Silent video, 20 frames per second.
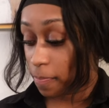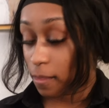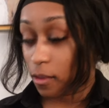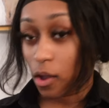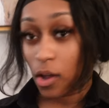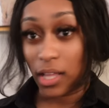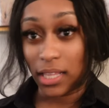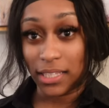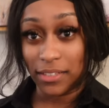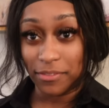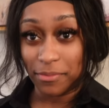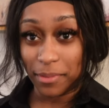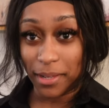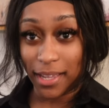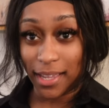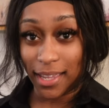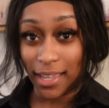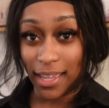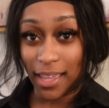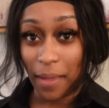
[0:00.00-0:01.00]
all of
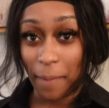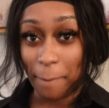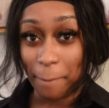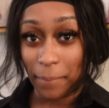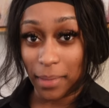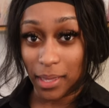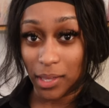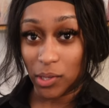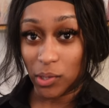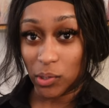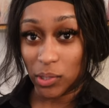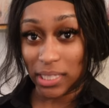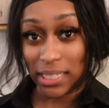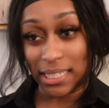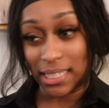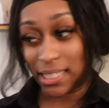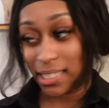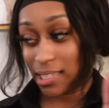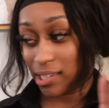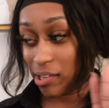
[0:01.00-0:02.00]
my mail and
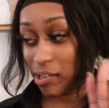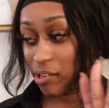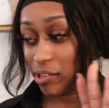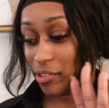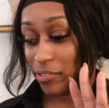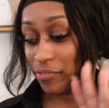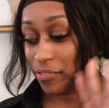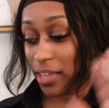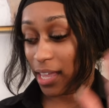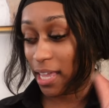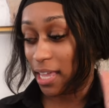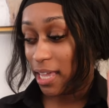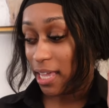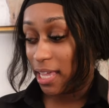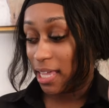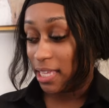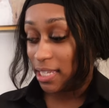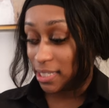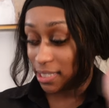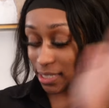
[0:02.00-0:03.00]
stuff
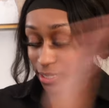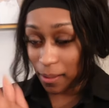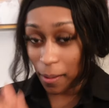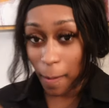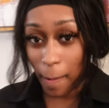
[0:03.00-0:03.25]
and